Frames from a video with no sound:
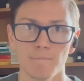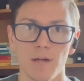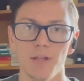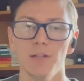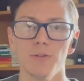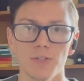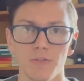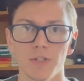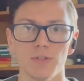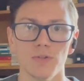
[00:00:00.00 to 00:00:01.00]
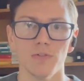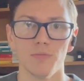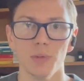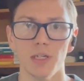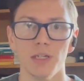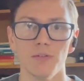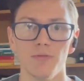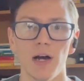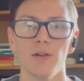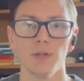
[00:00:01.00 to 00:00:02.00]
I think those of us who have been
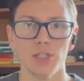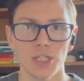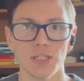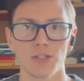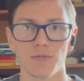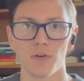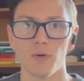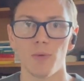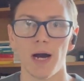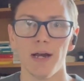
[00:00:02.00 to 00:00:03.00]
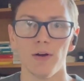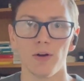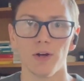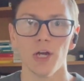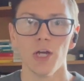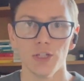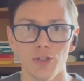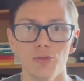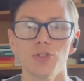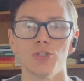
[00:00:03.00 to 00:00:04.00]
following Jesus for a while are
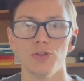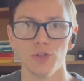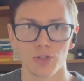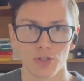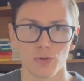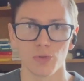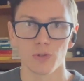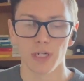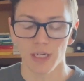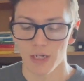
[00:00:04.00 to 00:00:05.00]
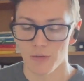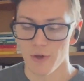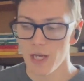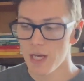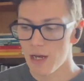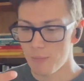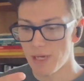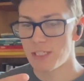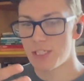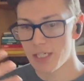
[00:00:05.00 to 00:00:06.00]
used to the story of uh,
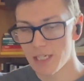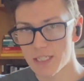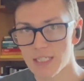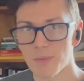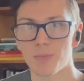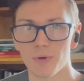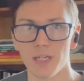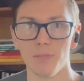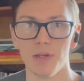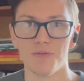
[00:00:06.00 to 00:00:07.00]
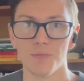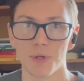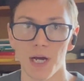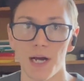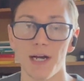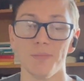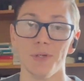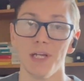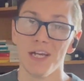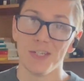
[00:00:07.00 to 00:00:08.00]
my sin separated me from God,
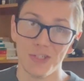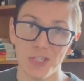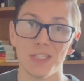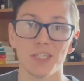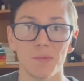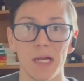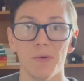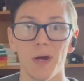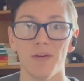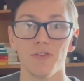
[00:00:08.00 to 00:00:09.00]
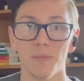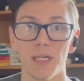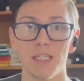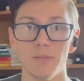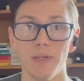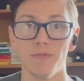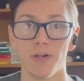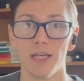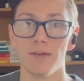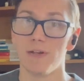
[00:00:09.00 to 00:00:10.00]
but Jesus made a way for me to be
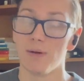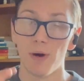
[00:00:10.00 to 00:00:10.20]
forgiven.